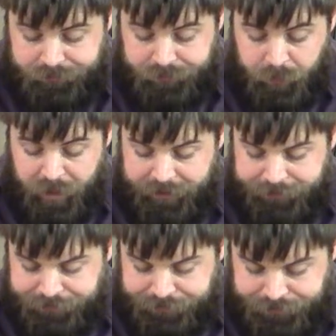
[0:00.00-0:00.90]

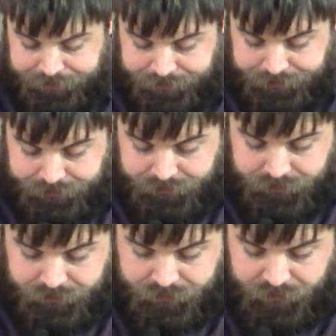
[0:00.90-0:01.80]
But
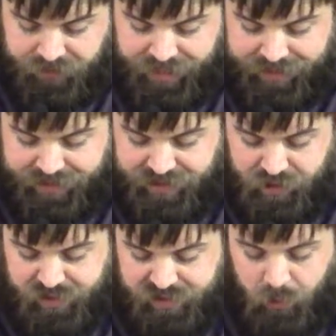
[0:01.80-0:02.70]
then it doesn't
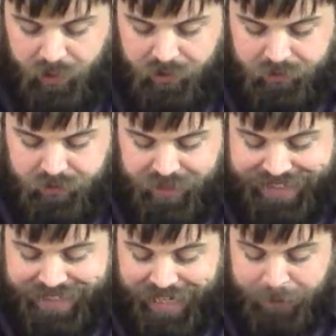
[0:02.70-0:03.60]
go so well.
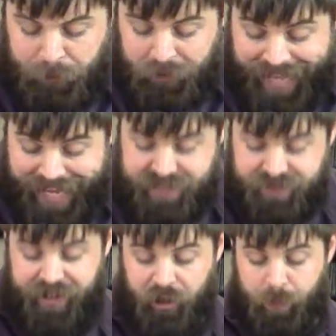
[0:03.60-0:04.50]
Then God plagues
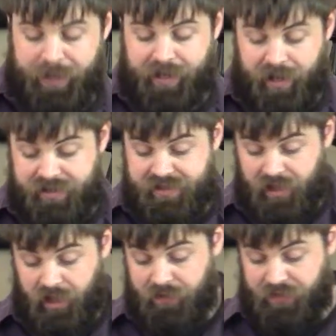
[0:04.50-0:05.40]
Pharaoh because
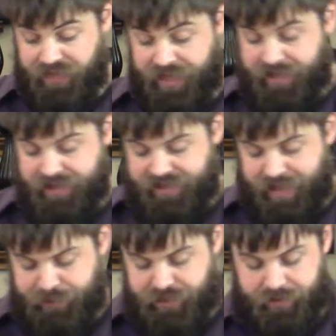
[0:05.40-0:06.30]
of the
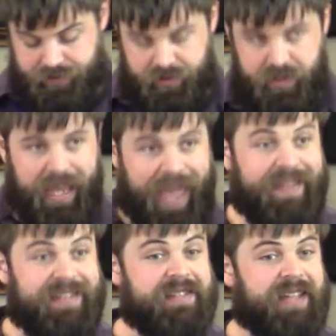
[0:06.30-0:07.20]
deception. And
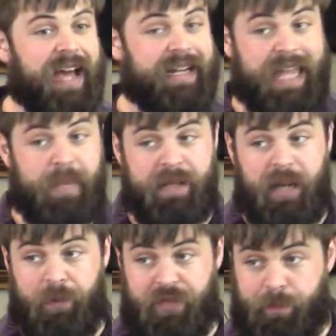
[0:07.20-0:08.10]
this is God keeping
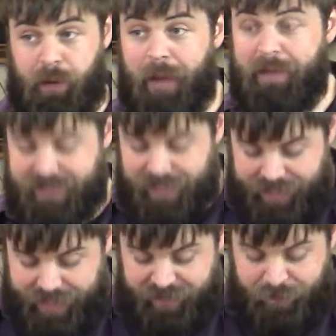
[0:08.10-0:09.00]
up with the promise that he
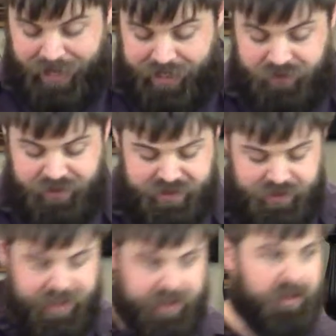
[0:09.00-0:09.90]
gave back in verse
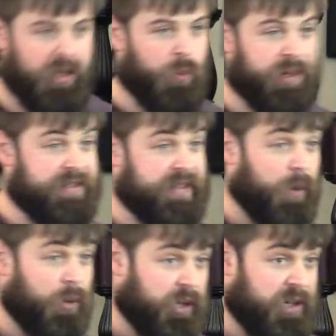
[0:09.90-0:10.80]
3, where he says, I
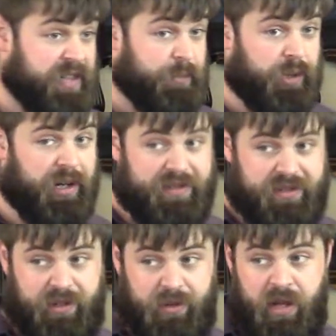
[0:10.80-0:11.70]
will curse him who
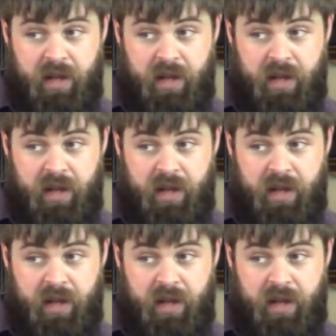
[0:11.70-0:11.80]
curses you.